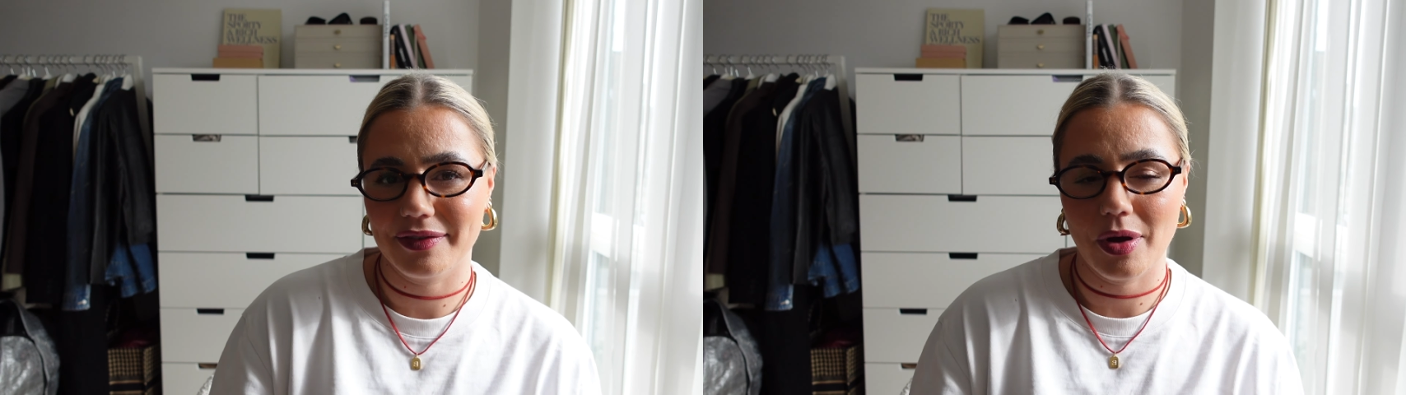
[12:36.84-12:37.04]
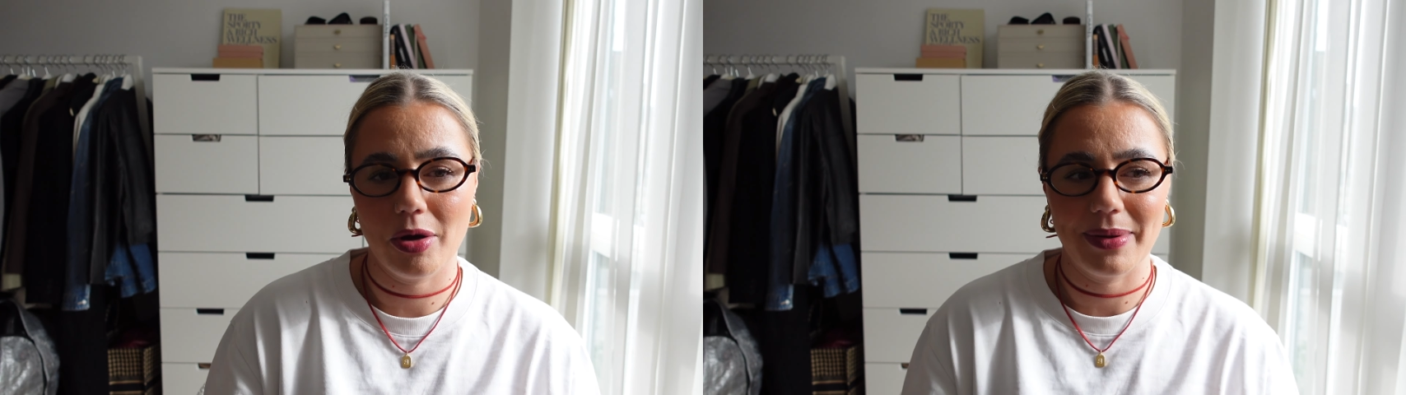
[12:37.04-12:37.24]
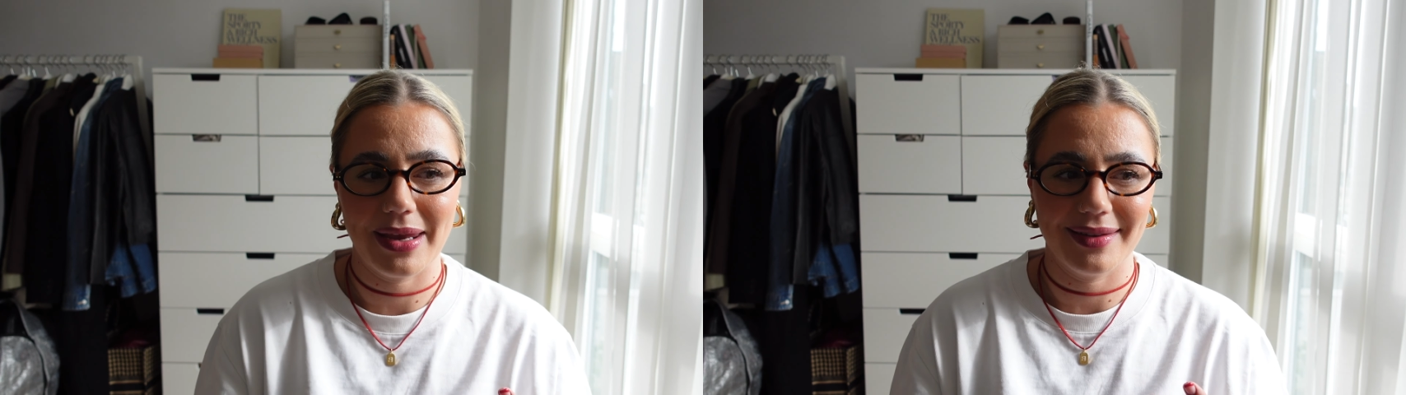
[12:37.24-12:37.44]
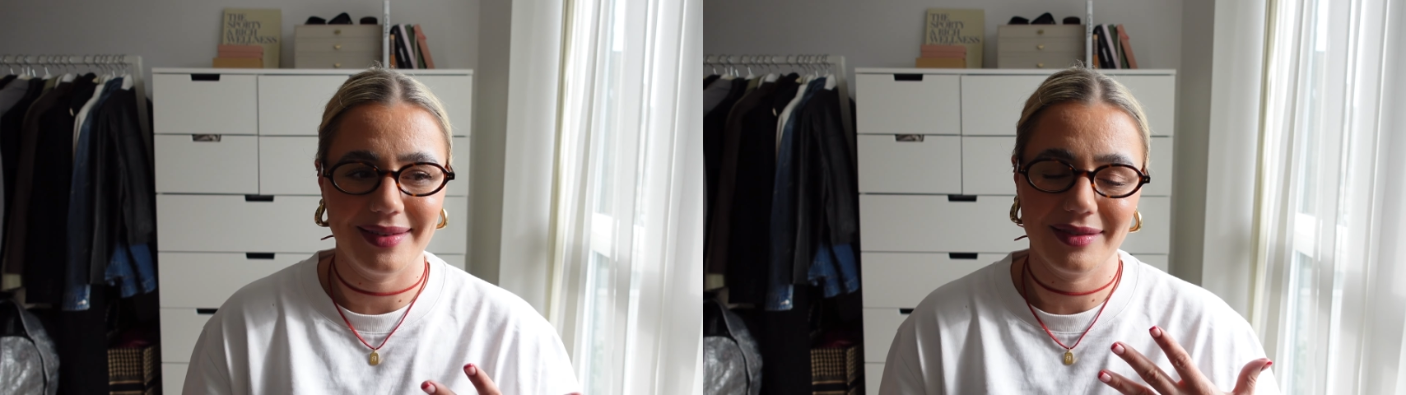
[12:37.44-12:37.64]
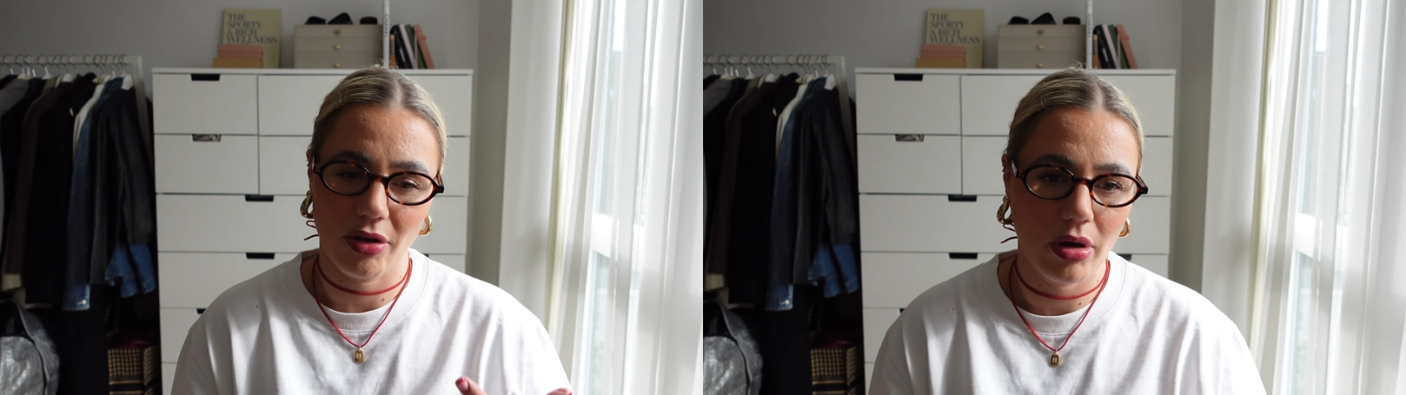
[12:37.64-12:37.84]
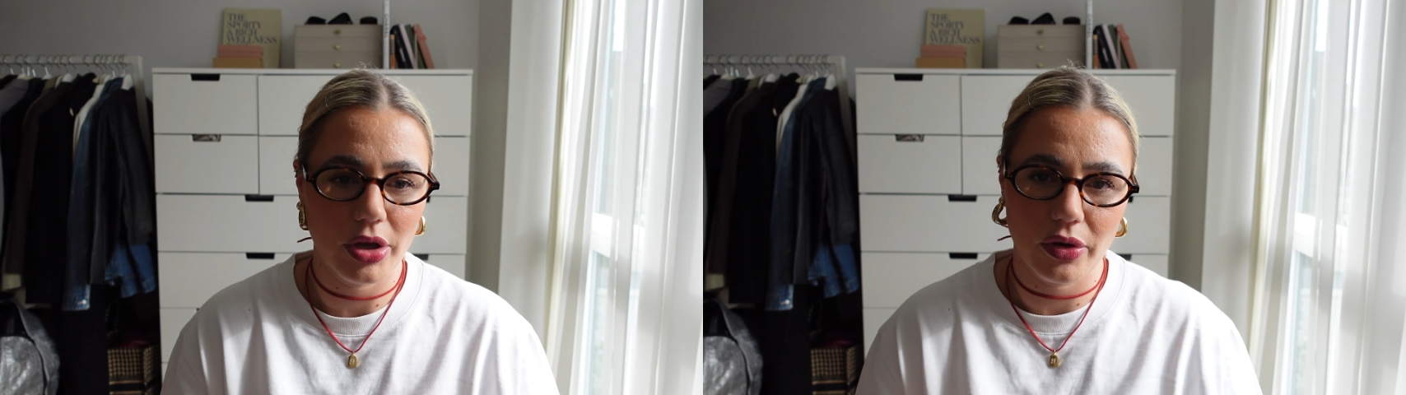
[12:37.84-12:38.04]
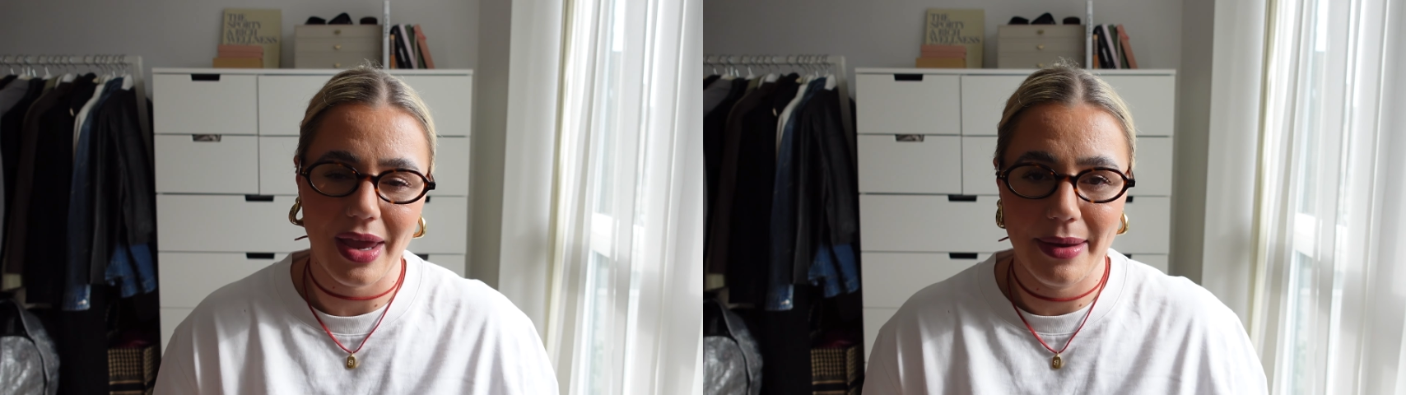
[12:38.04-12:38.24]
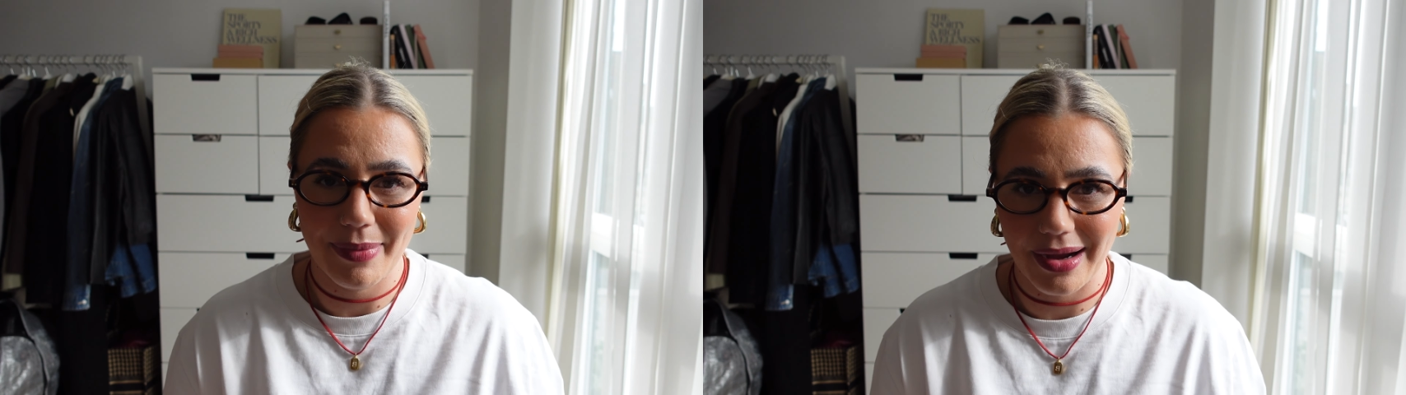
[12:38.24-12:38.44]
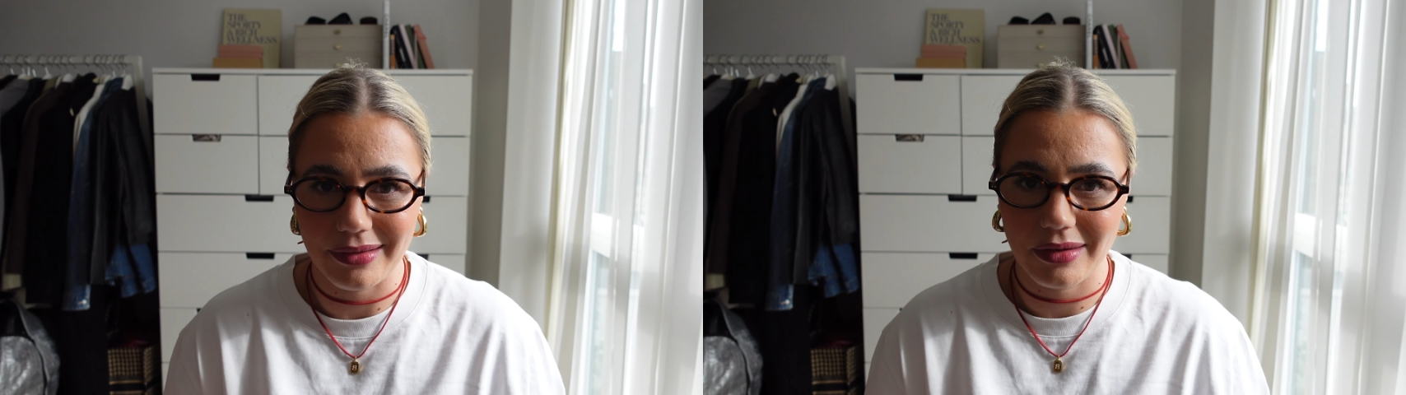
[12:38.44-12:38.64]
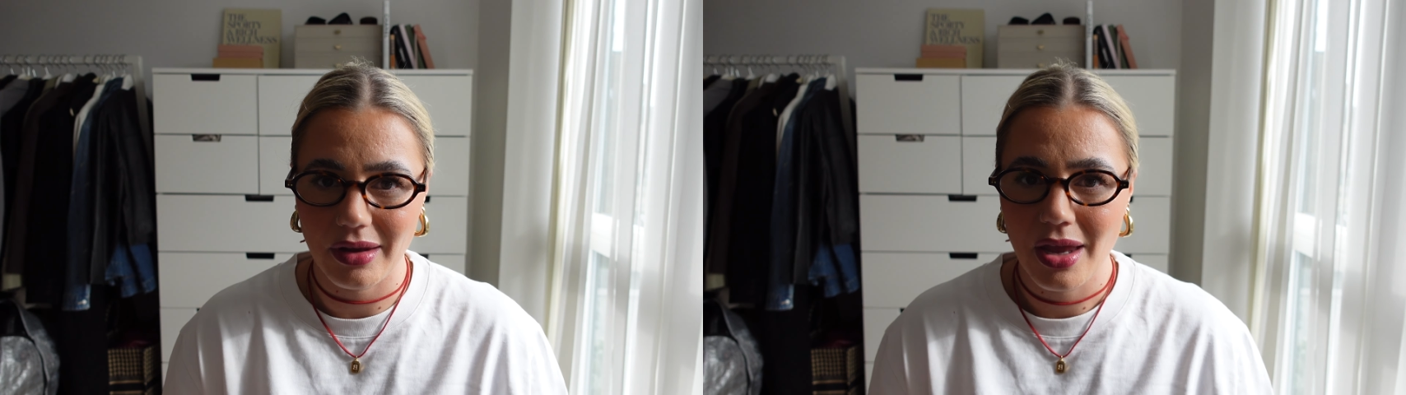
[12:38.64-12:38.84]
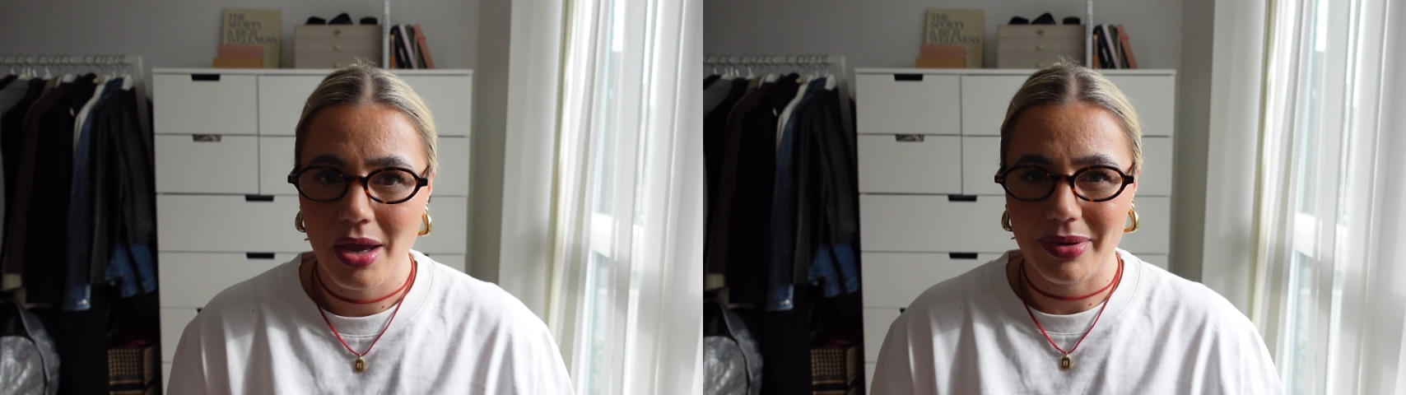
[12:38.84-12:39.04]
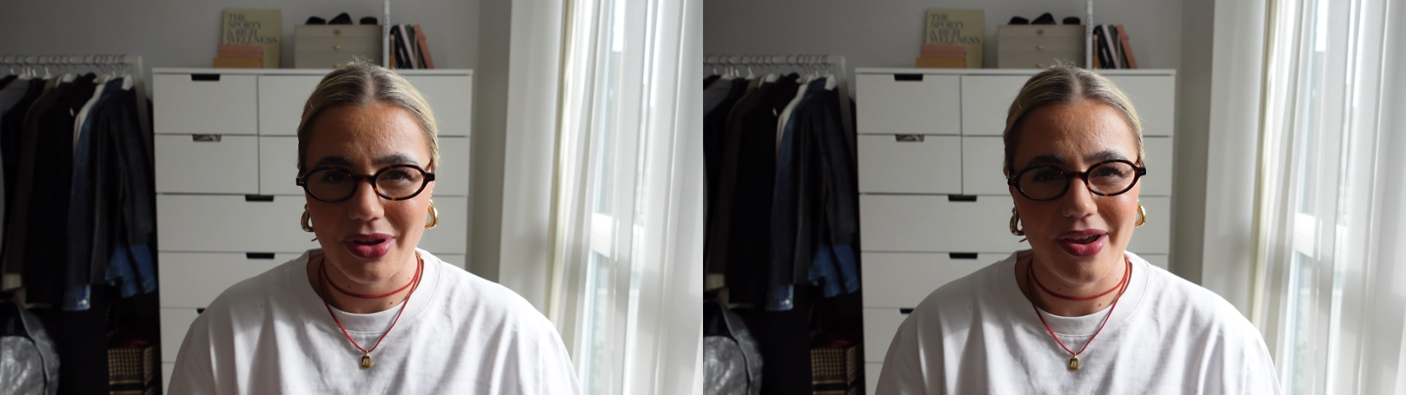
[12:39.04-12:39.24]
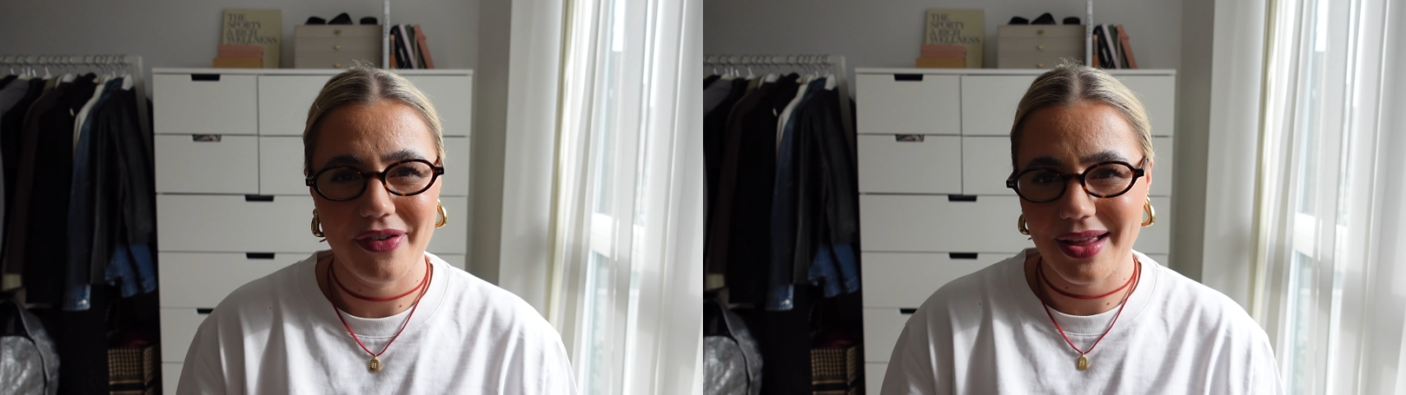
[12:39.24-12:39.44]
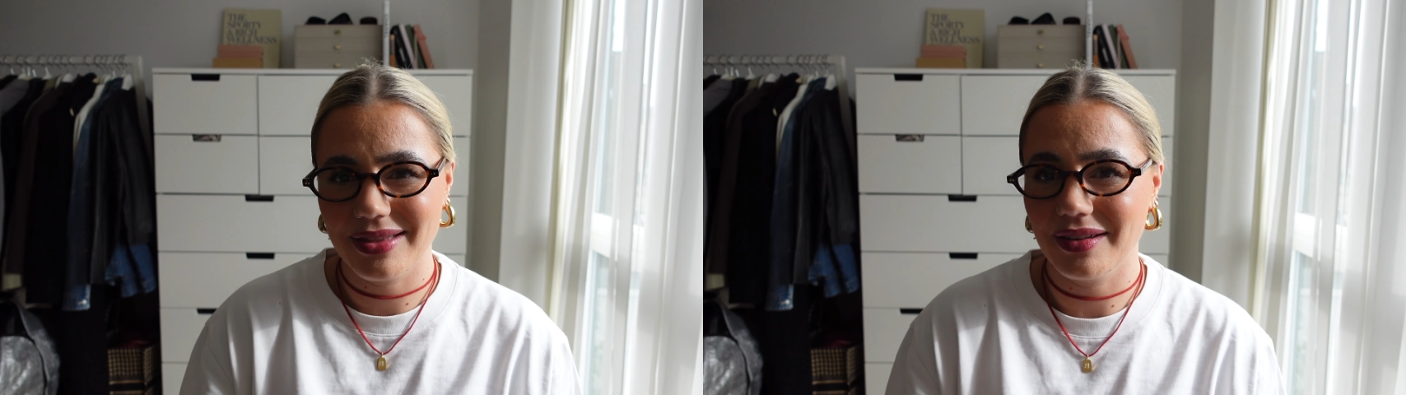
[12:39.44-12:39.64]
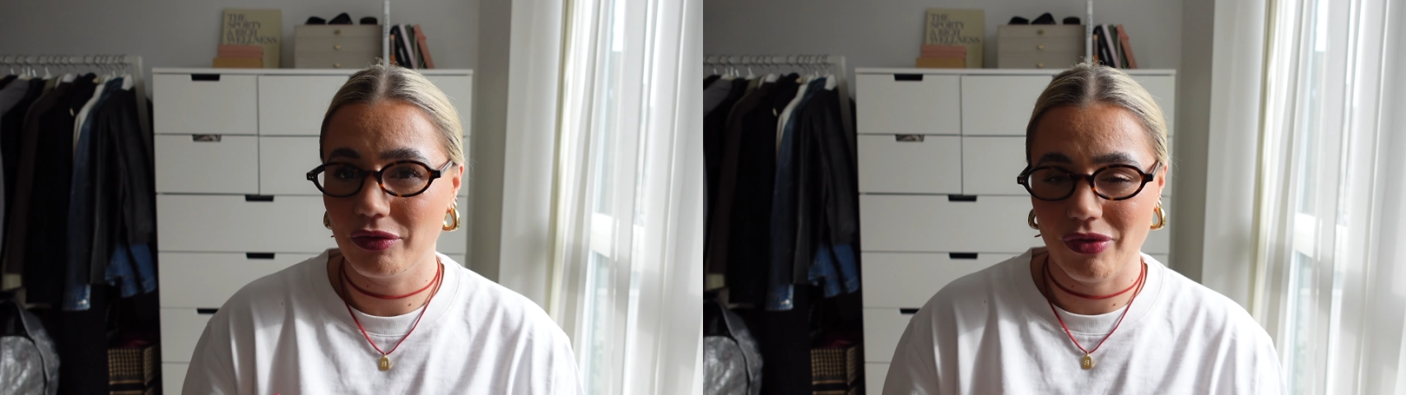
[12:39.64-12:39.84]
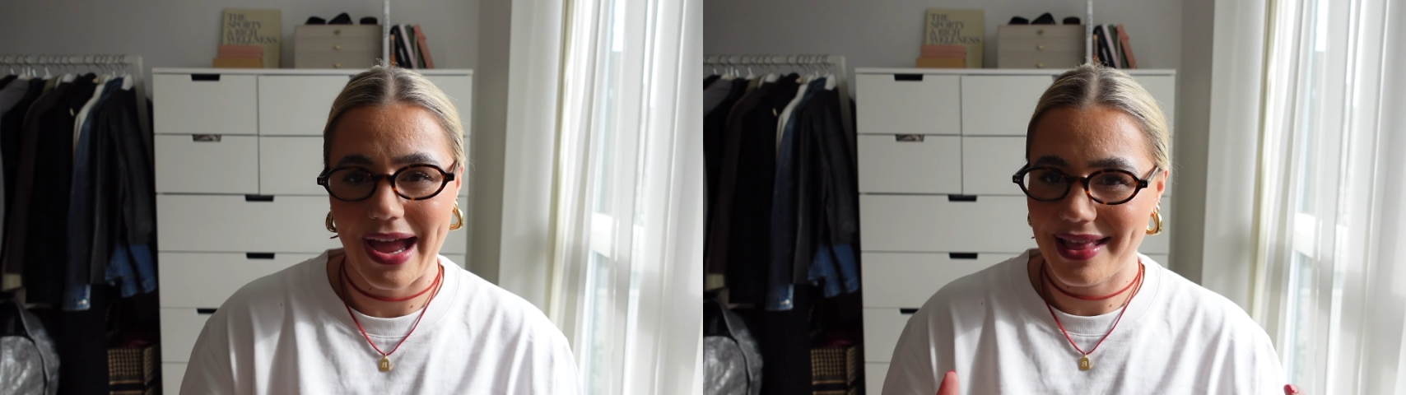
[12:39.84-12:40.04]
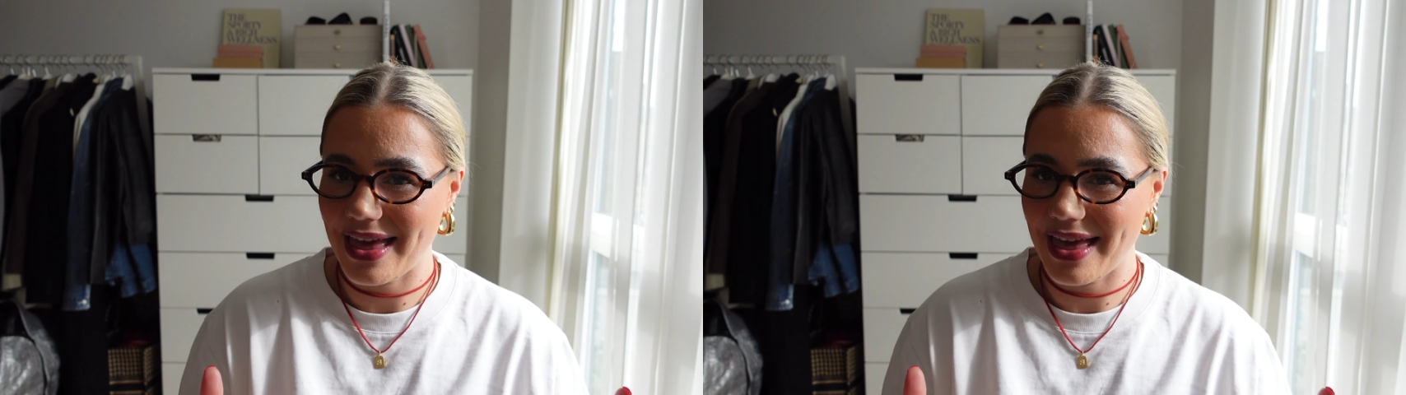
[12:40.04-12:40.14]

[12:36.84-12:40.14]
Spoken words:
as well because it's not a UK brand, but I've had this red